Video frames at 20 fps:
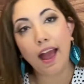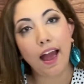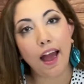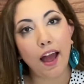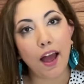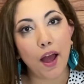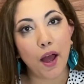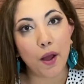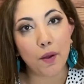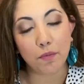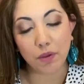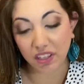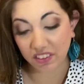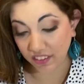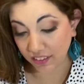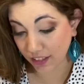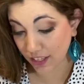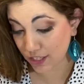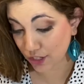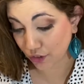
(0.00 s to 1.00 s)
I think
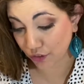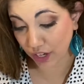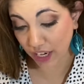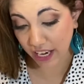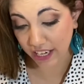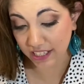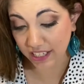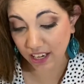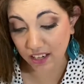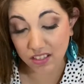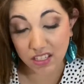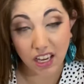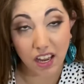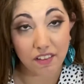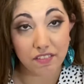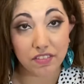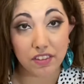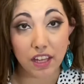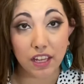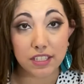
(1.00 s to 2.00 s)
that's a great idea to
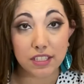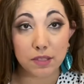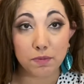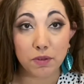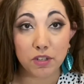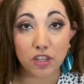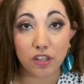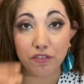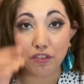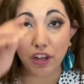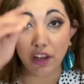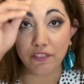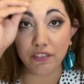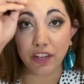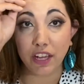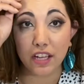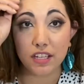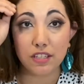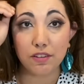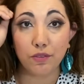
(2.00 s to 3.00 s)
have things, especially if you have
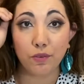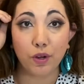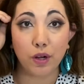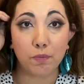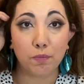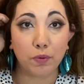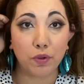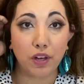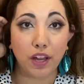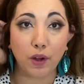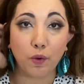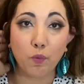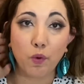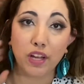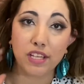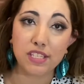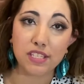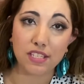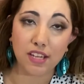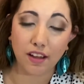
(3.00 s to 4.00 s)
kids and you want to put like
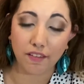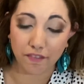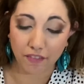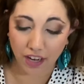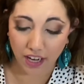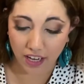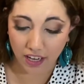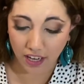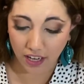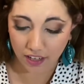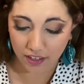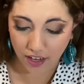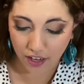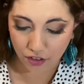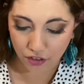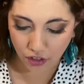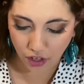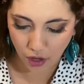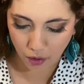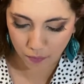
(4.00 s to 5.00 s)
wet stuff in it. I don't
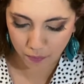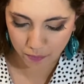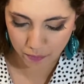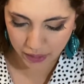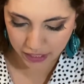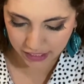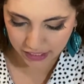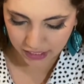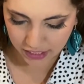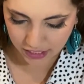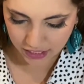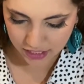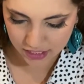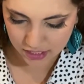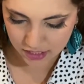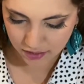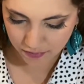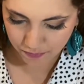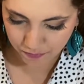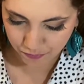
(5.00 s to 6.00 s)
know how big it is.
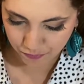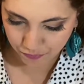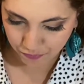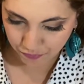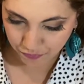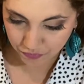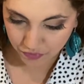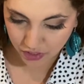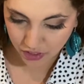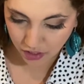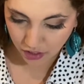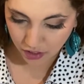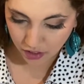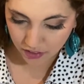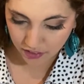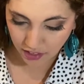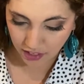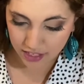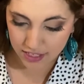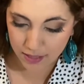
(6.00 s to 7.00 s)

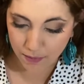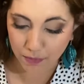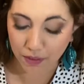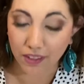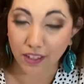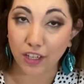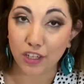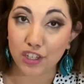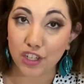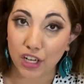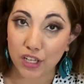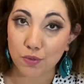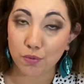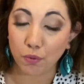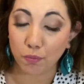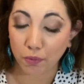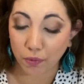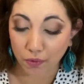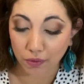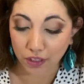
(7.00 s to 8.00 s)
That is something that Jess will
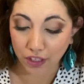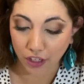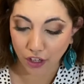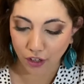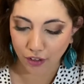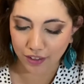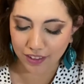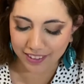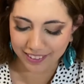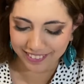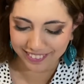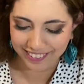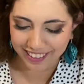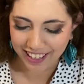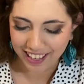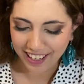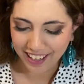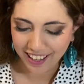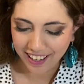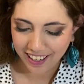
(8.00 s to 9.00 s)
probably know.
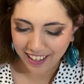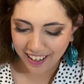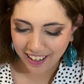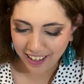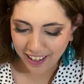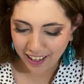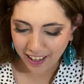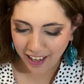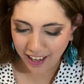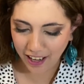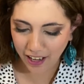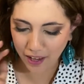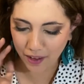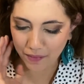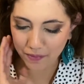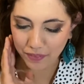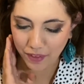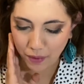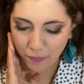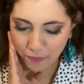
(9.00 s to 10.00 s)

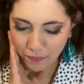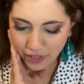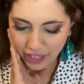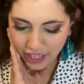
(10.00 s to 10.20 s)
Then we